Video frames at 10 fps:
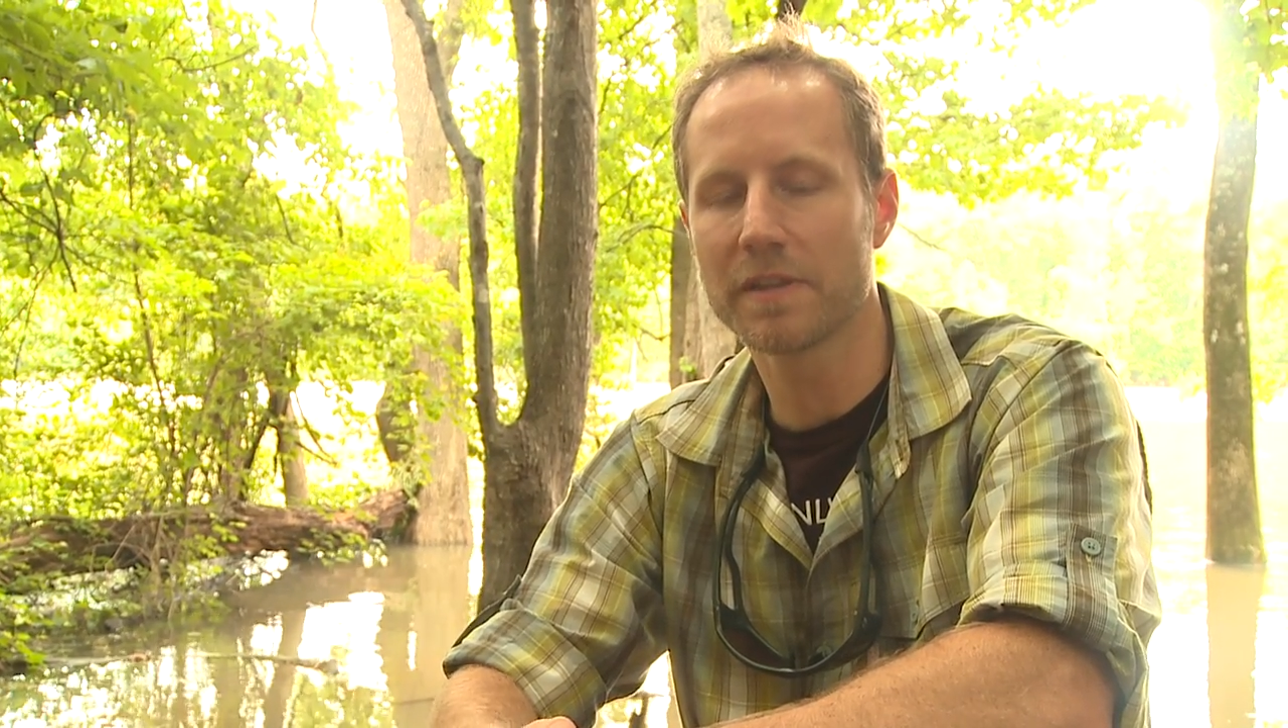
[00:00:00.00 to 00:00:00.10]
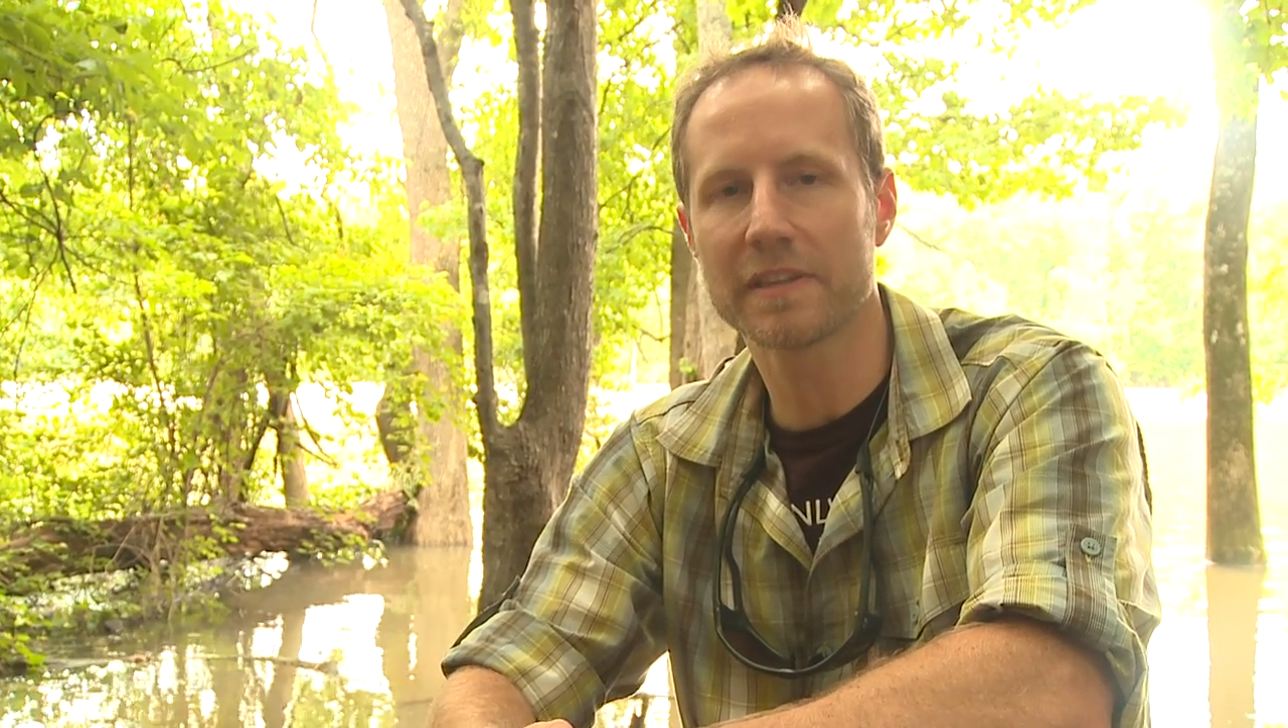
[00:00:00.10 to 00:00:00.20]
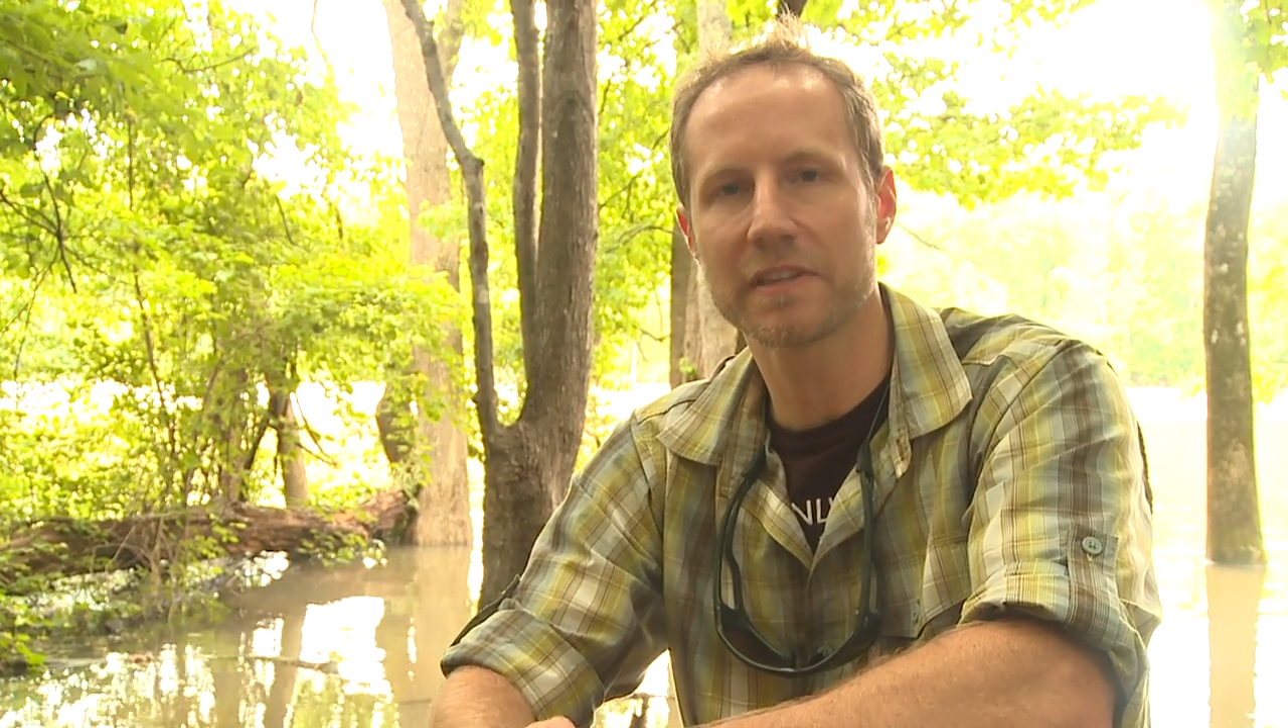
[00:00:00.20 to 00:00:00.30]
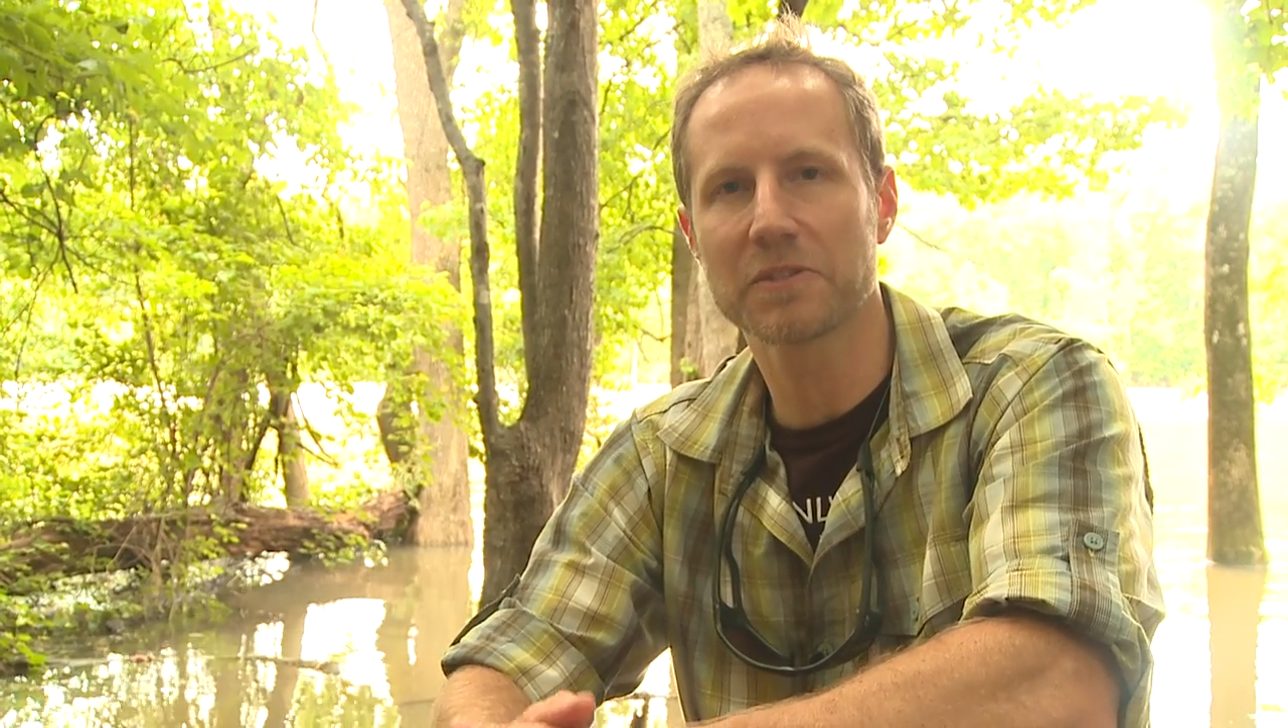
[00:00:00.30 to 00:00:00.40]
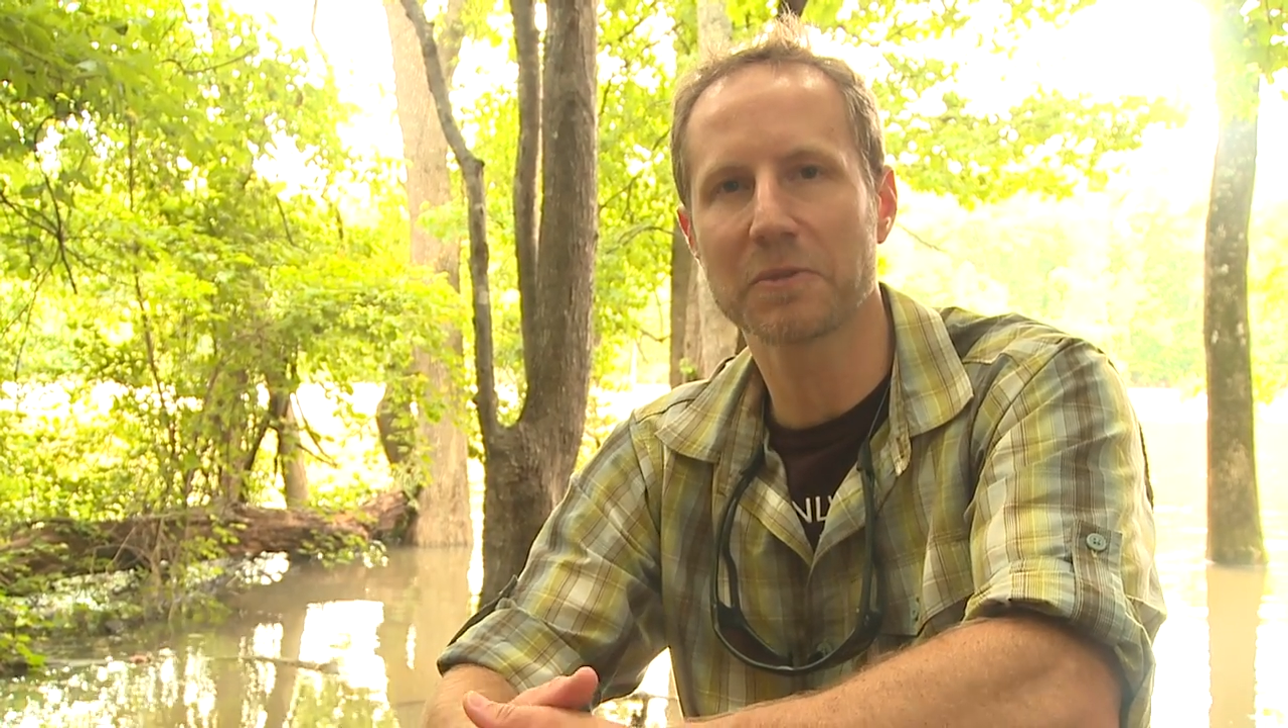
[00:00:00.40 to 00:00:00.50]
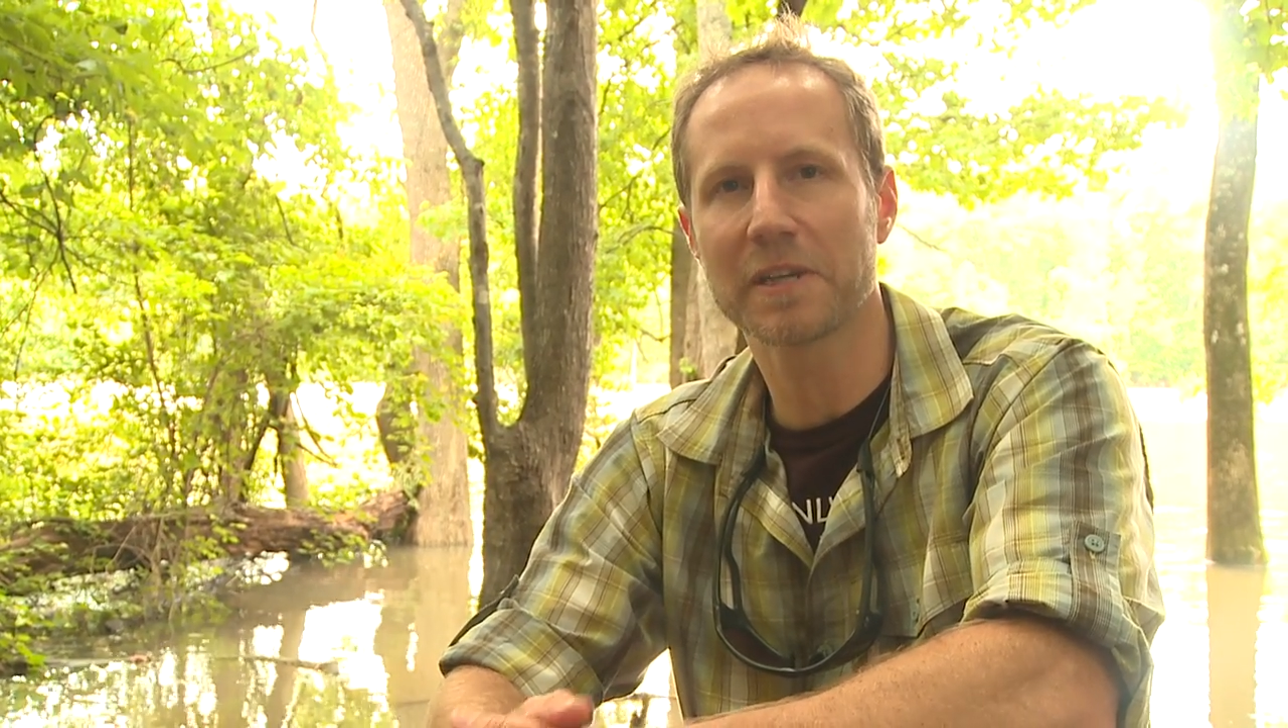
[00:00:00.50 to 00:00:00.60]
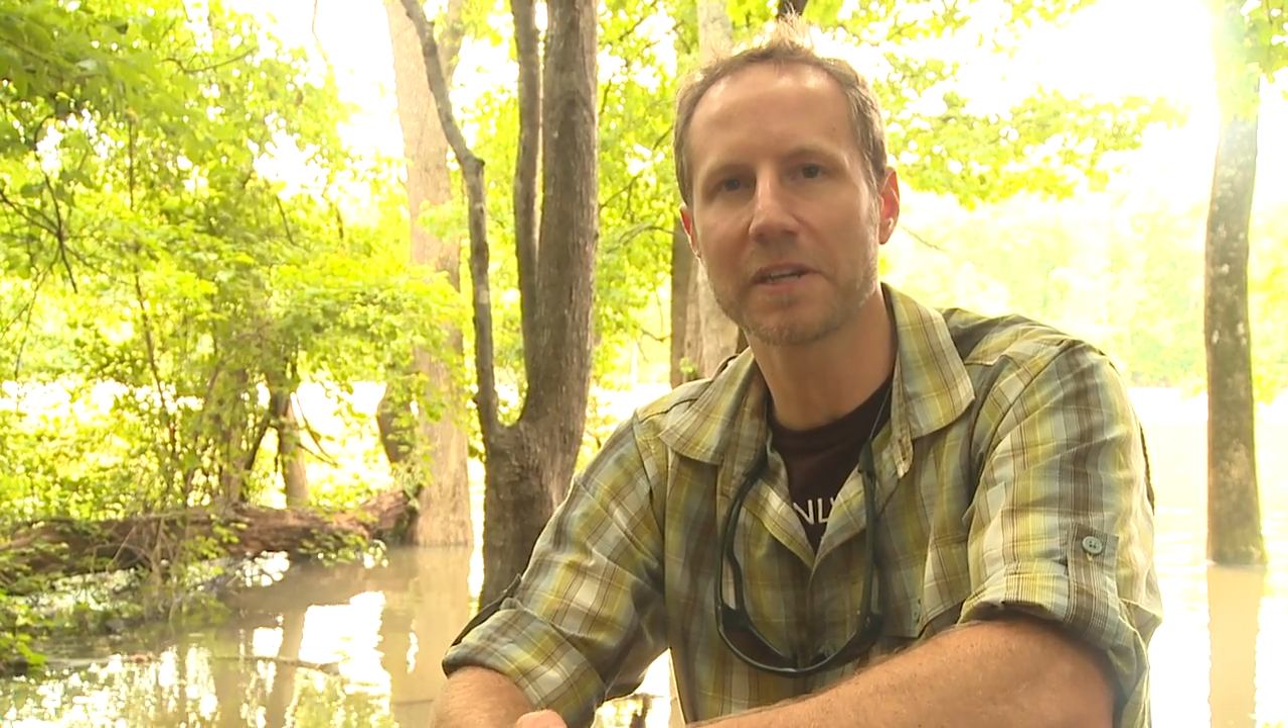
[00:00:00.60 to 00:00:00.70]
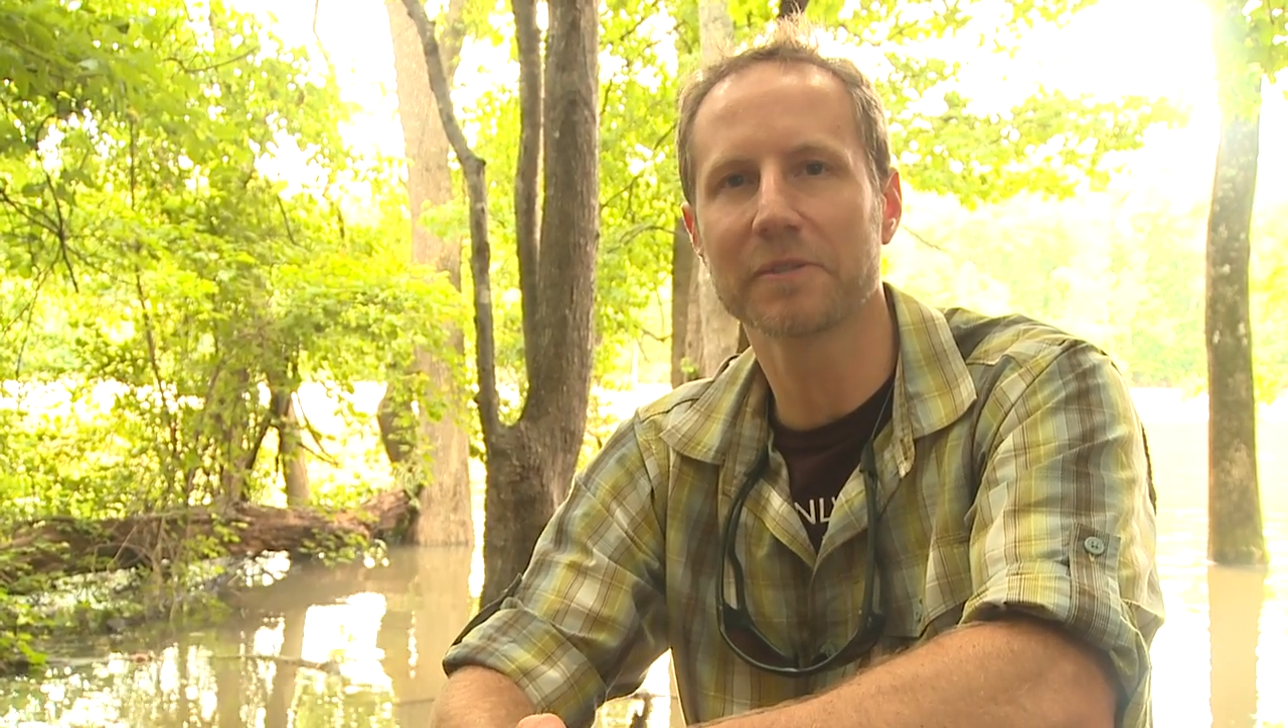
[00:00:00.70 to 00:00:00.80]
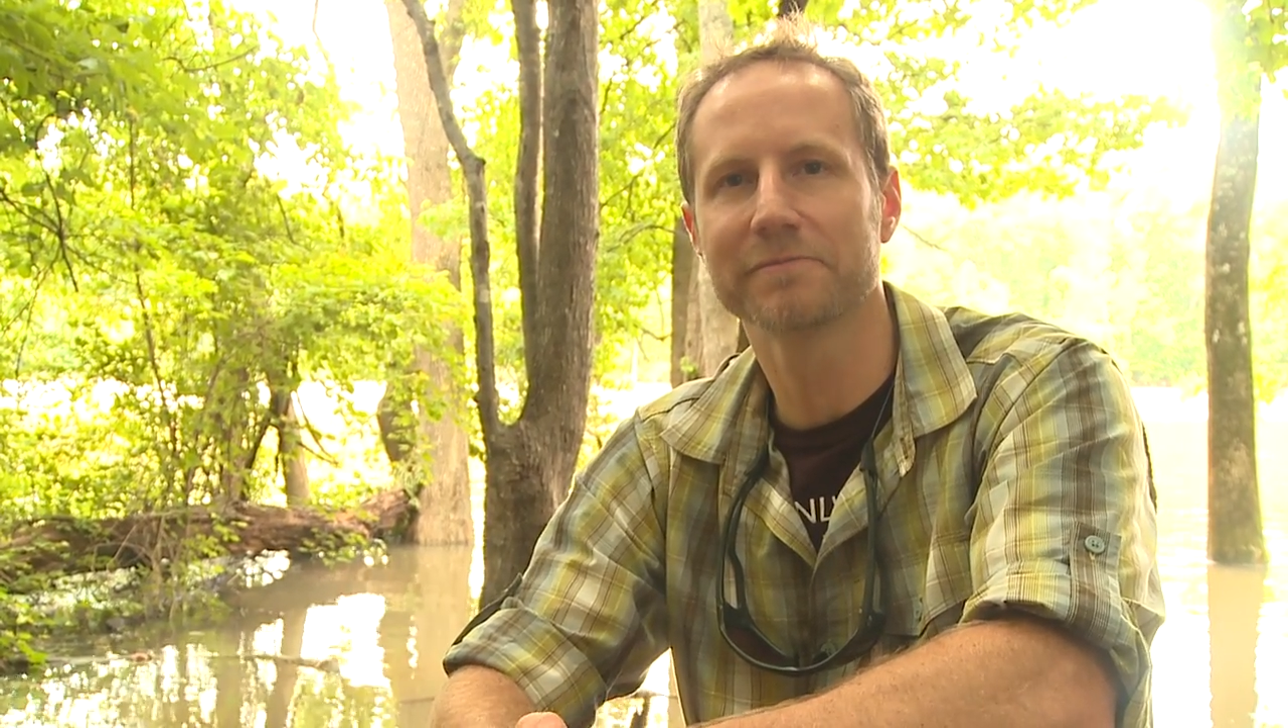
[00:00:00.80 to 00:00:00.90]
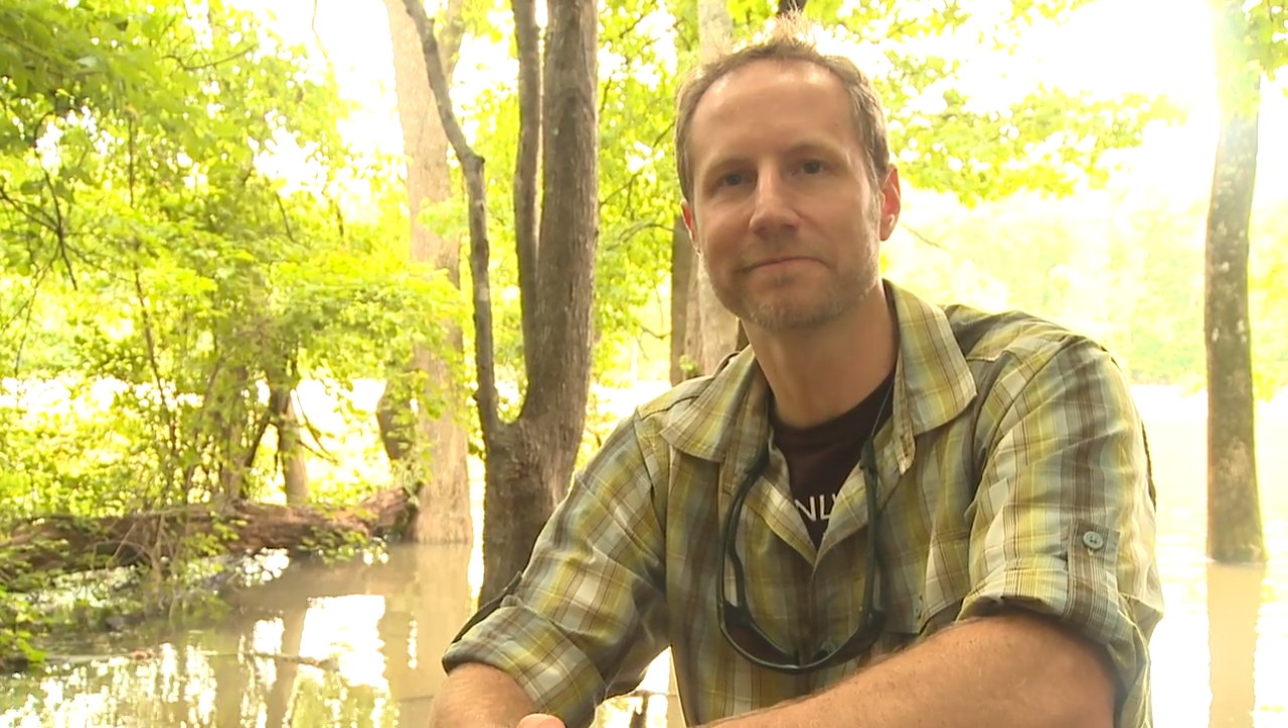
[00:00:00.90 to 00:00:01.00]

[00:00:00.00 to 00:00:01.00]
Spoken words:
think that's the way to go.